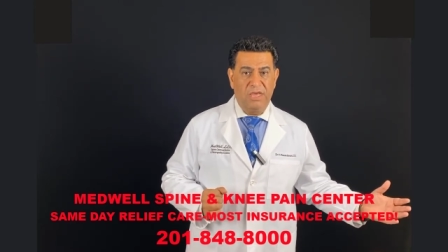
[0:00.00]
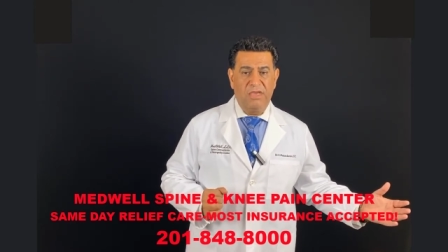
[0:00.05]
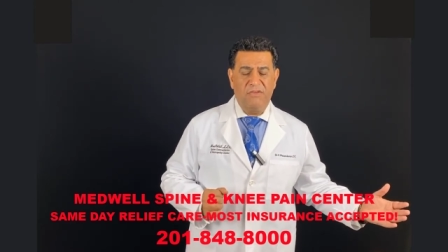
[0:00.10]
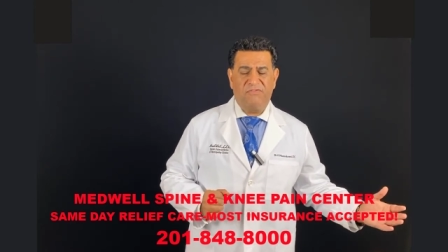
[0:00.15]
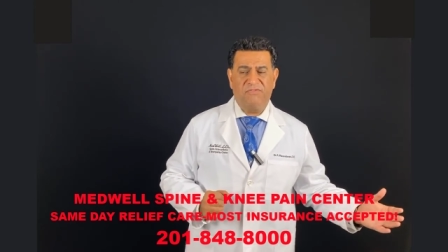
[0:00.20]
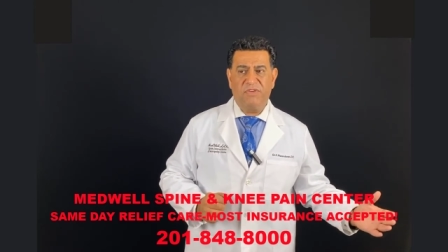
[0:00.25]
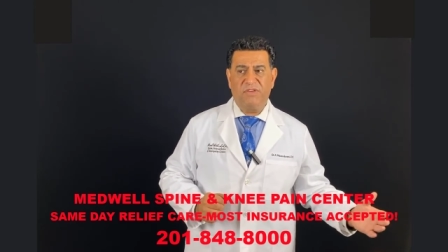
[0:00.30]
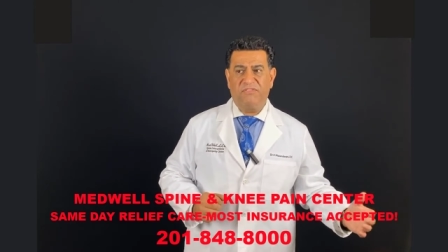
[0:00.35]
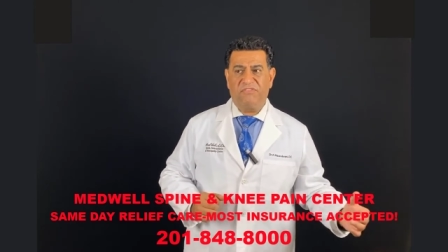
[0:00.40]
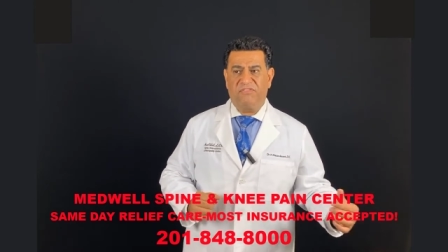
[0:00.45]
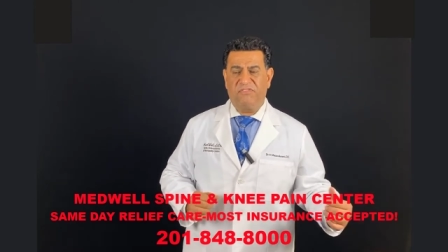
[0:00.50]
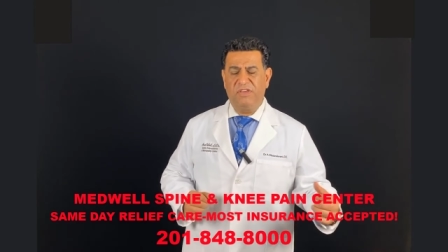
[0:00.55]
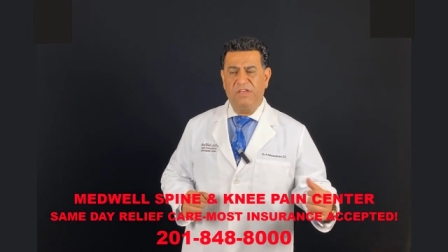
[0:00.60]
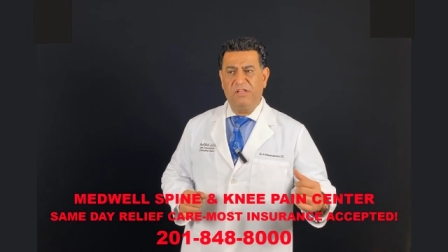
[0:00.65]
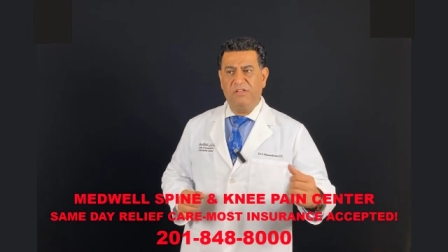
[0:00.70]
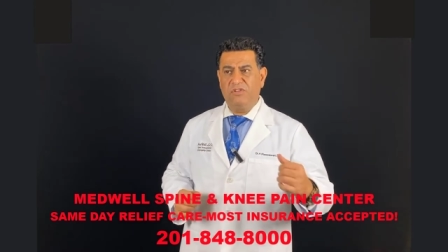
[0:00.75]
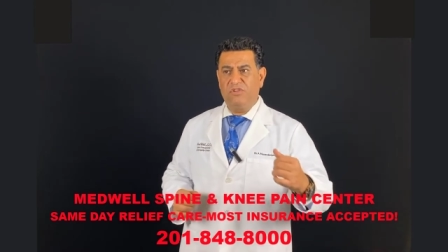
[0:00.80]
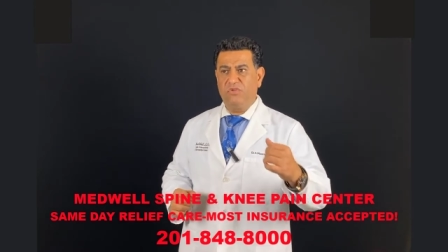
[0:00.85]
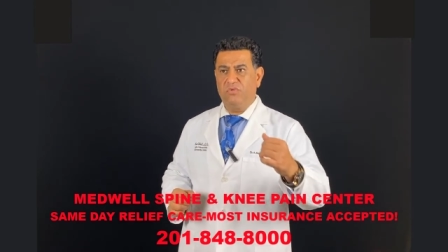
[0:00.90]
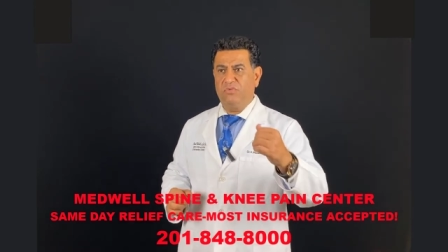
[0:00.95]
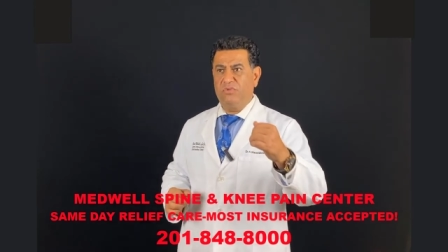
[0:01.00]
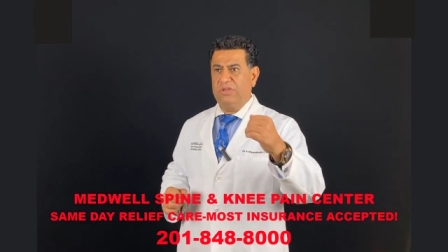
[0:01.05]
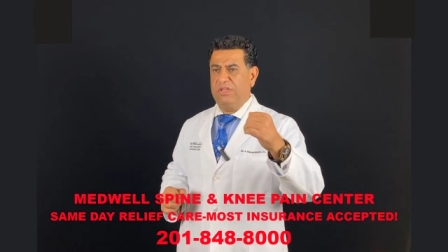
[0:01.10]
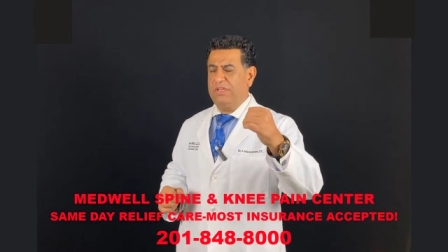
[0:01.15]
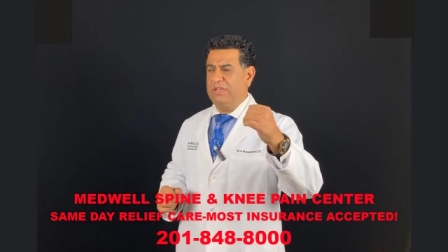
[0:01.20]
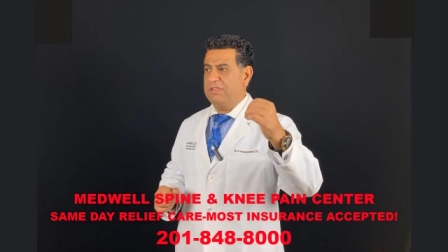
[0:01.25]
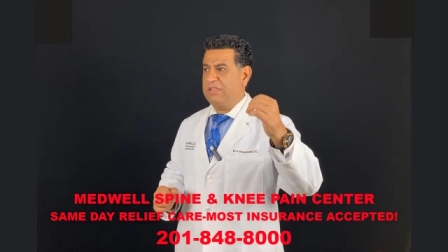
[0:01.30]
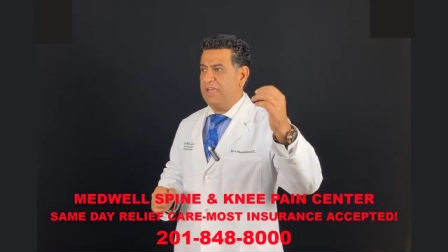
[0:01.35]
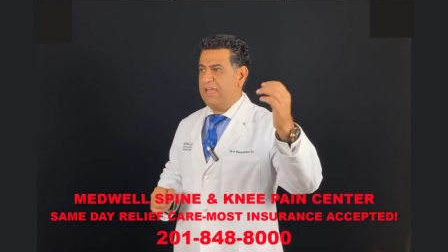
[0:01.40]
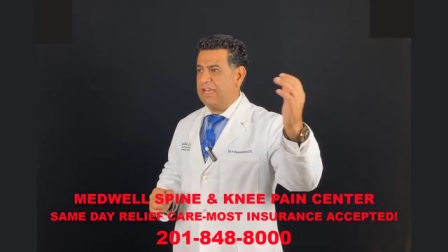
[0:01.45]
If you feel you
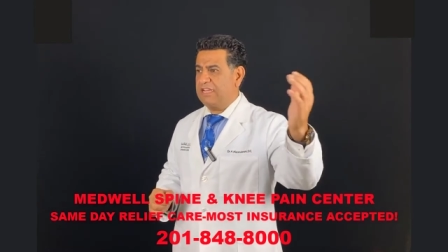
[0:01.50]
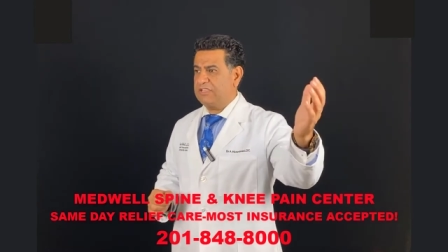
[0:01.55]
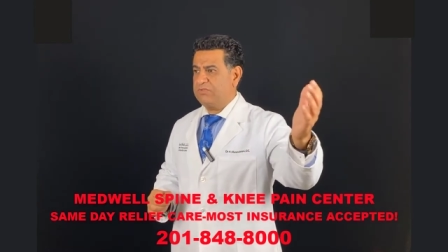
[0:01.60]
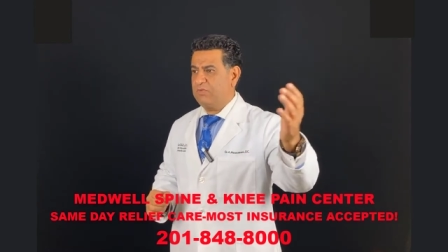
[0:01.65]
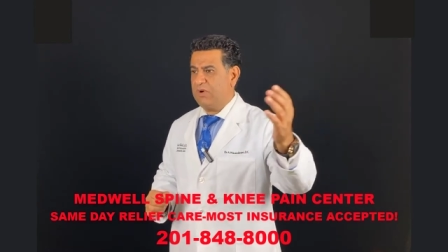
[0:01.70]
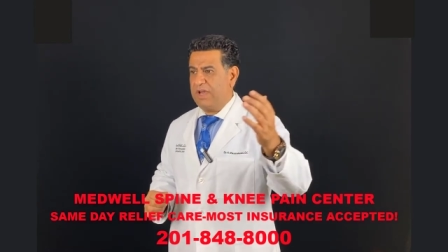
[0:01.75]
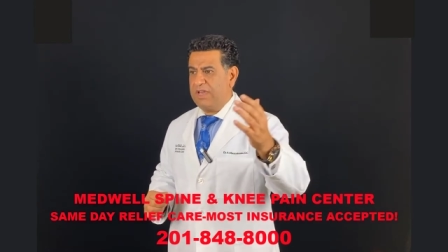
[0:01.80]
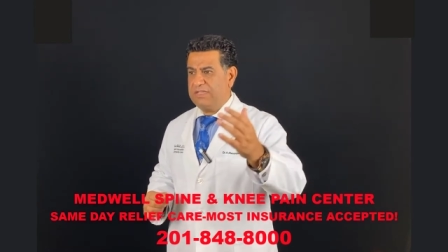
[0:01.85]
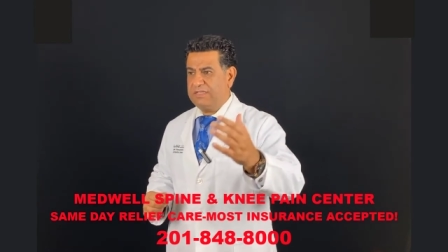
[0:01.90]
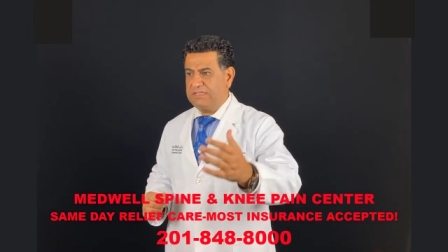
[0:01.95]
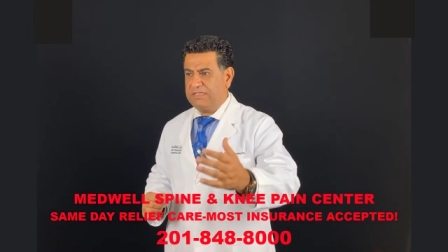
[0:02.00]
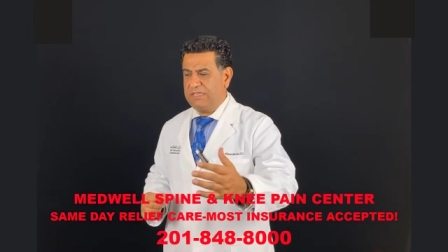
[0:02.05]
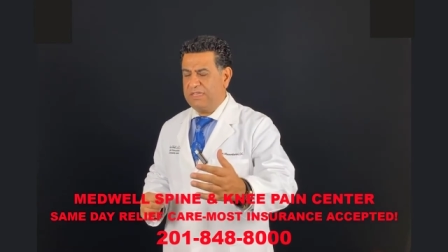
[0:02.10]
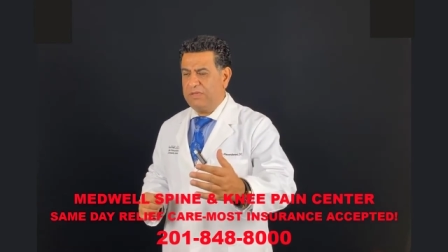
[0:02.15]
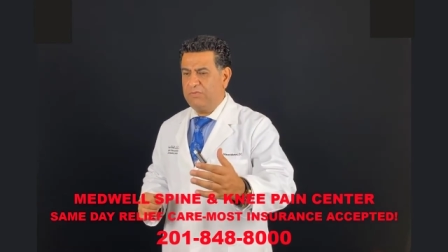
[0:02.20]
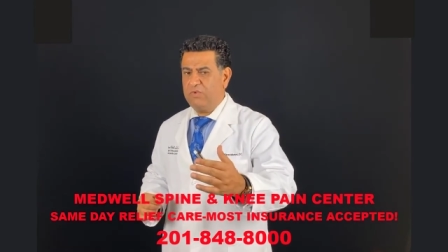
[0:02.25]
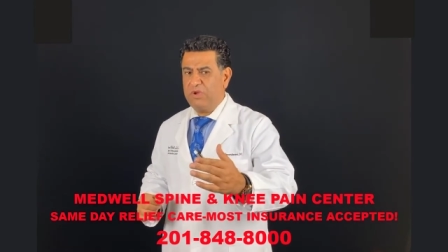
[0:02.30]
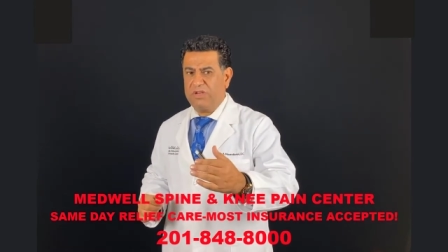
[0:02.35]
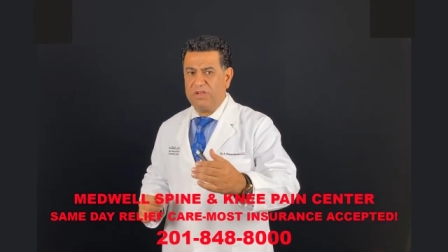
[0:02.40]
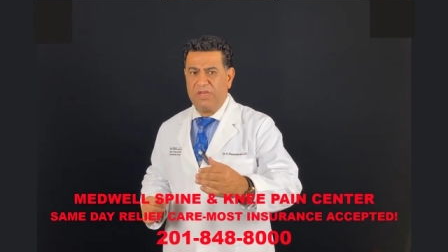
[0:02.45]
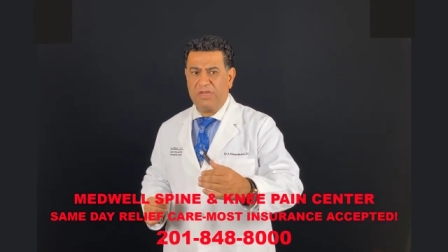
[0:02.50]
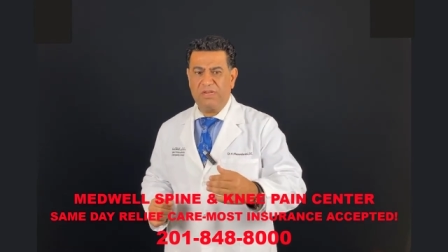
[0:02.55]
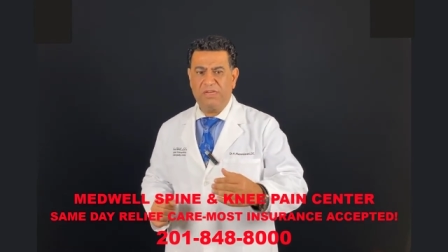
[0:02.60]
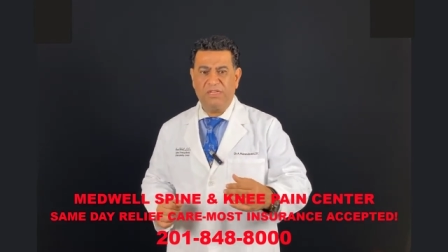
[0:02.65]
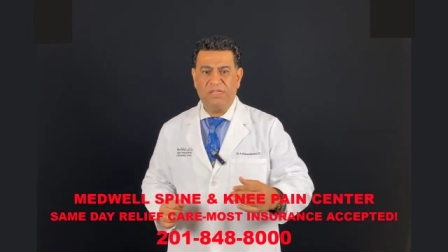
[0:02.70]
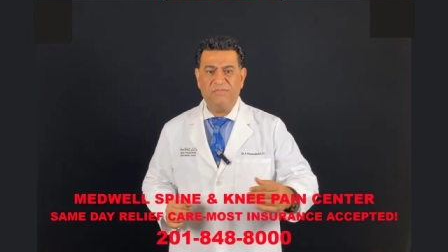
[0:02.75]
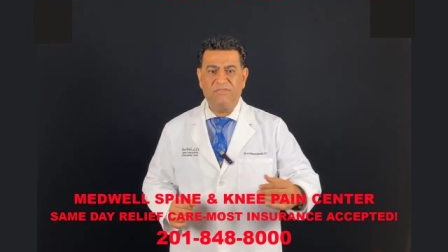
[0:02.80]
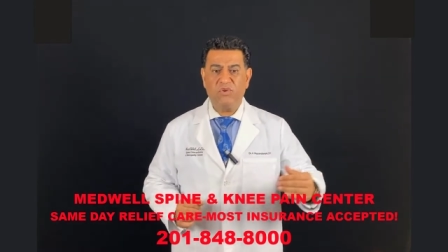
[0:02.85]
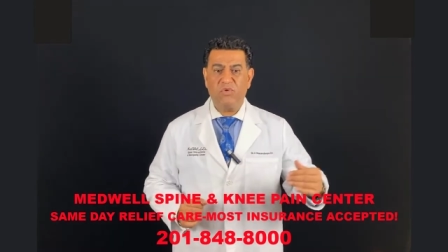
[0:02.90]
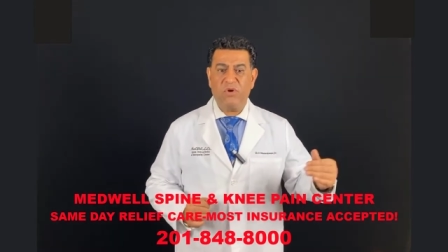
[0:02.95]
need XYZ, we're not going
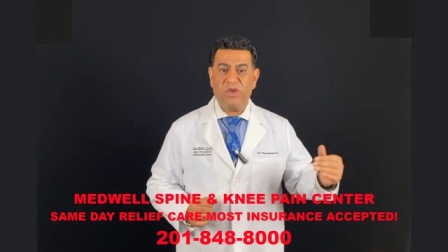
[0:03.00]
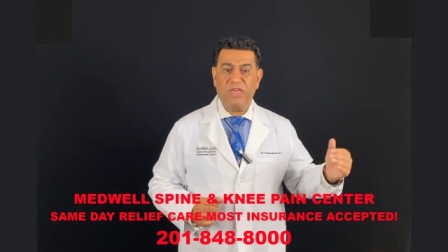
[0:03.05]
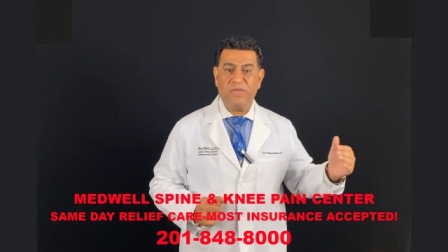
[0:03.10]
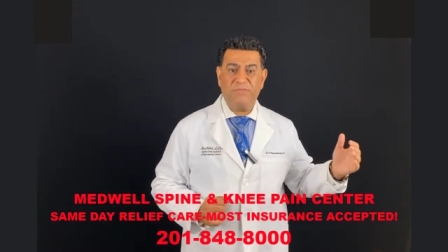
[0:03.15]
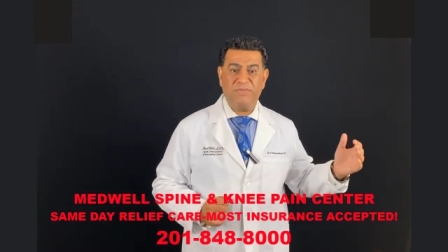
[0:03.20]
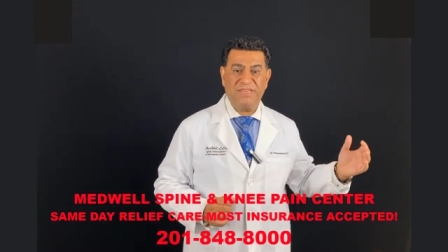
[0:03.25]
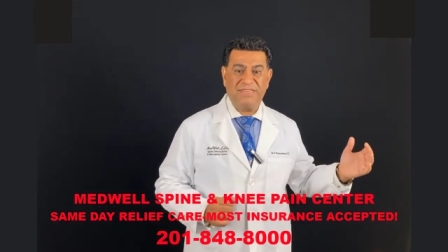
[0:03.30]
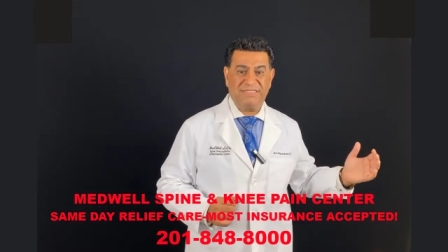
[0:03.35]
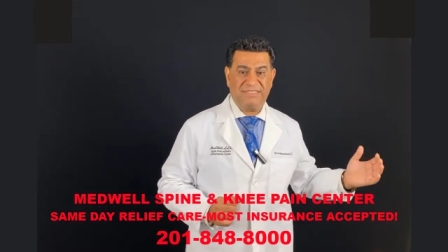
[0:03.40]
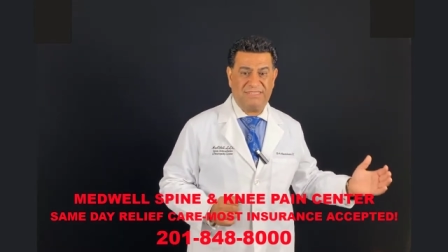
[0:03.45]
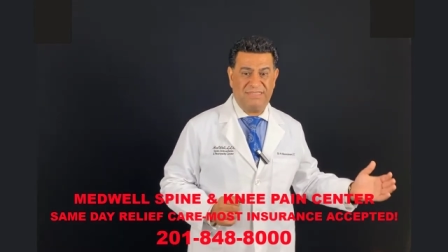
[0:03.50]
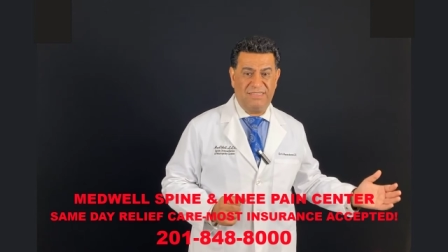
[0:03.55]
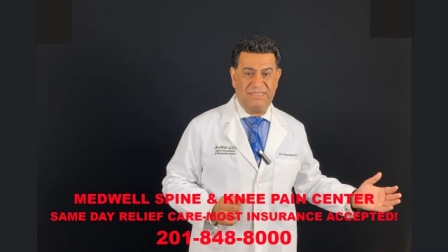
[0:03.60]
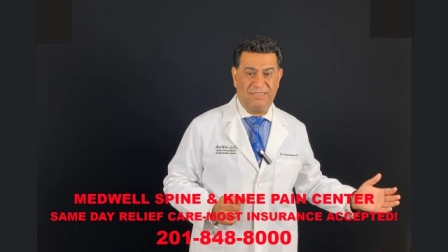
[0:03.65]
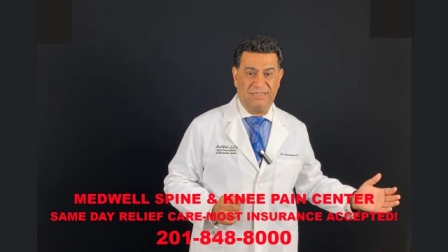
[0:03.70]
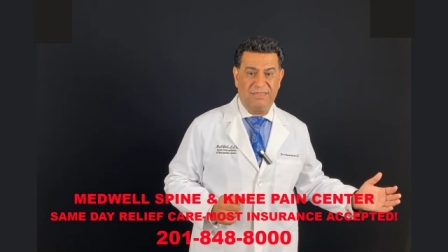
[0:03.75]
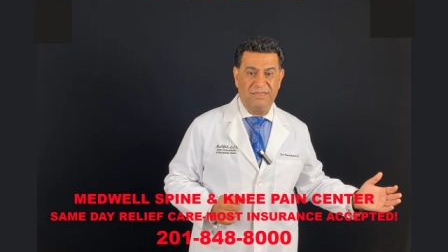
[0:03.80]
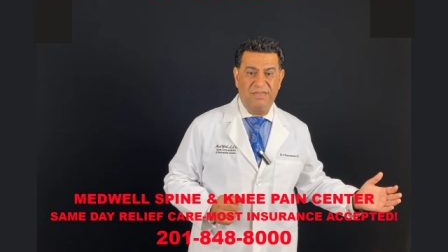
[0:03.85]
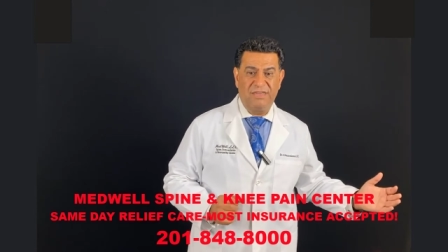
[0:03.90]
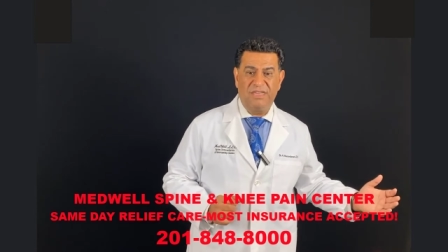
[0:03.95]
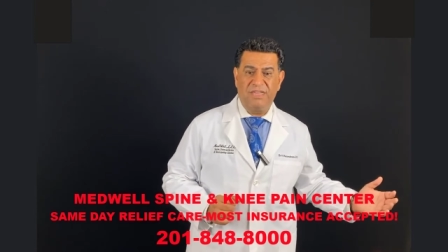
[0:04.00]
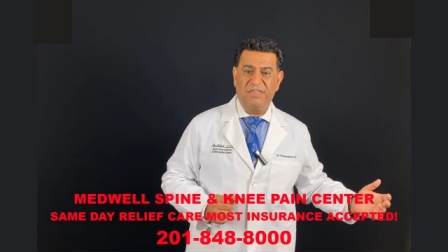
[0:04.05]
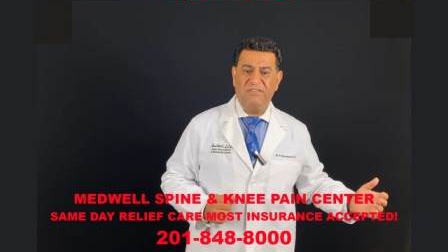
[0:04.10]
to give you ABC,